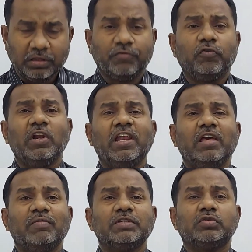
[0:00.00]
The full
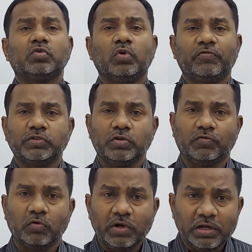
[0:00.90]
name is coefficient
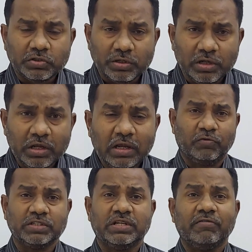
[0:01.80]
of correlation. It
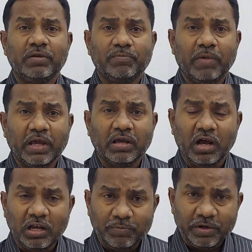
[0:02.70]
was developed by
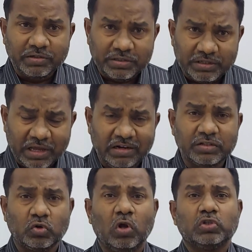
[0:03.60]
Carl Pearson, and it
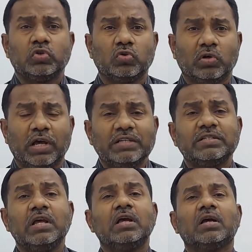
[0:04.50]
is also known
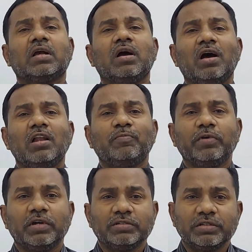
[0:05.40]
as Carl
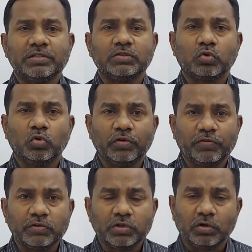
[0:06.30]
Pearson's
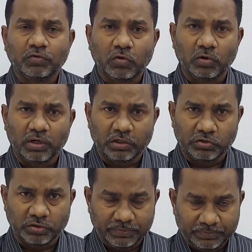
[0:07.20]
coefficient of
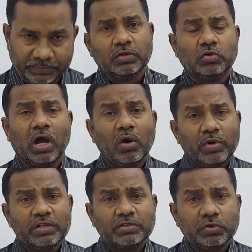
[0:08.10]
correlation. So how
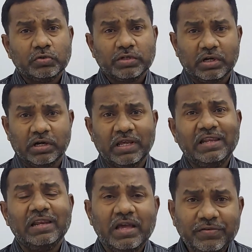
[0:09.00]
it is used in our
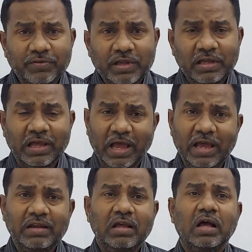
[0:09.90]
daily life
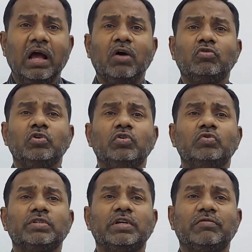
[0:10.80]
and how to
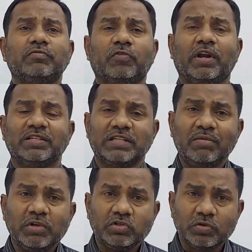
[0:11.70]
use it for
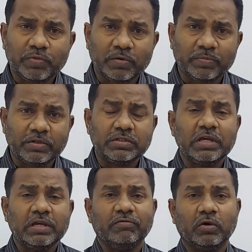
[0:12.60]
examination purpose,
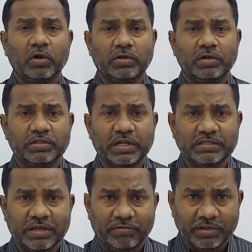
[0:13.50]
we are going to
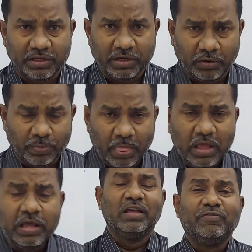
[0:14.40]
discuss everything now.
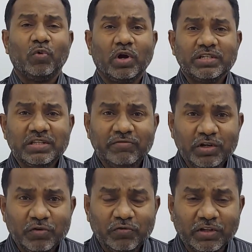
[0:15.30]
If you're watching the
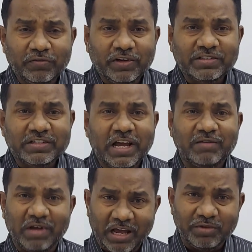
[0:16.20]
video for the first
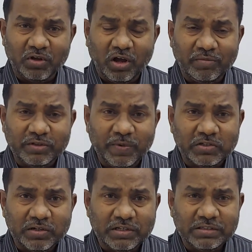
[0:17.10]
time, I am the commerce
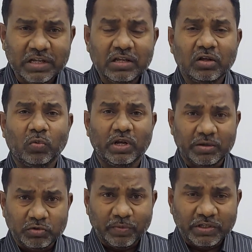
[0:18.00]
specialist.
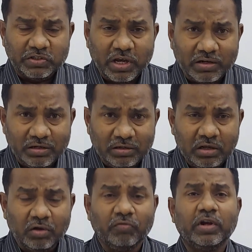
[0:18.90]
Welcome to my channel,
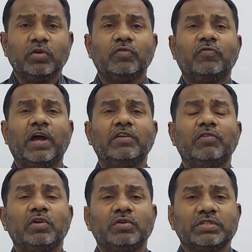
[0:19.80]
where you'll
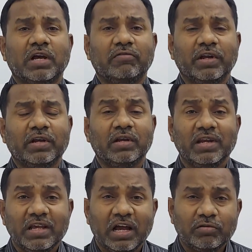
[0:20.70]
find videos covering
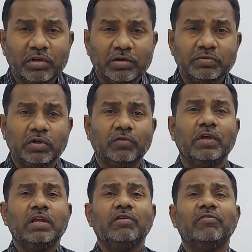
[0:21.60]
learning outcomes
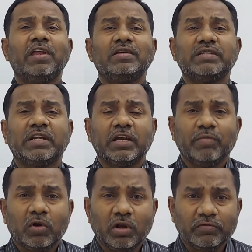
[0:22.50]
of various
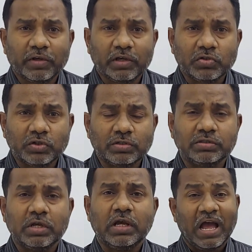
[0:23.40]
academic
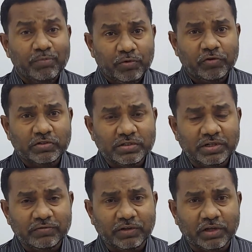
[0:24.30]
qualifications and professional
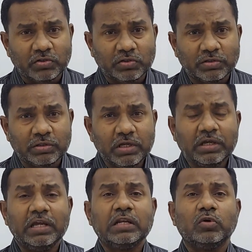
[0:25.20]
certifications,
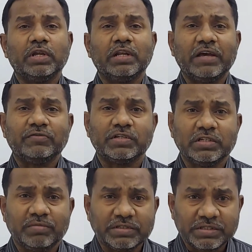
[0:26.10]
including
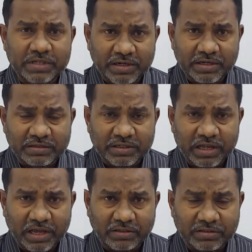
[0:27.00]
life-changing business ideas and
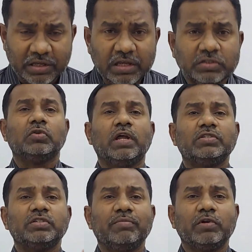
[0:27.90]
hacks. So
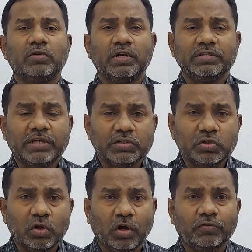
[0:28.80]
let's jump into the
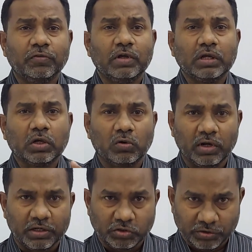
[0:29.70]
discussion of
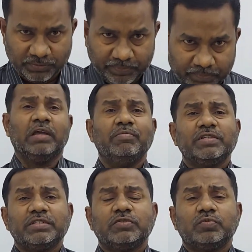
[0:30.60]
correlation. In
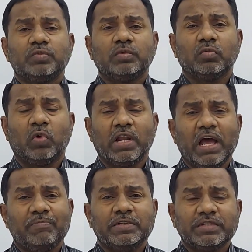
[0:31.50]
business, what
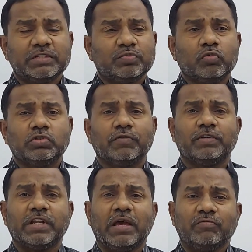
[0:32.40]
happens is most of
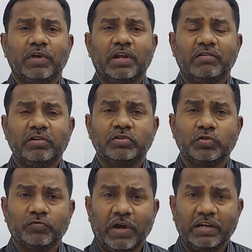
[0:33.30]
the time we are
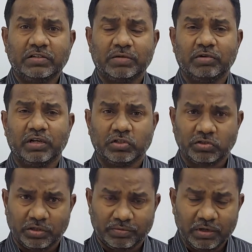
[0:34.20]
interested to find some
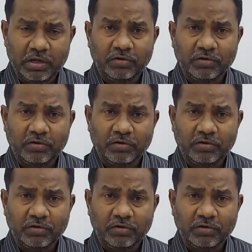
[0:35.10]
relationship.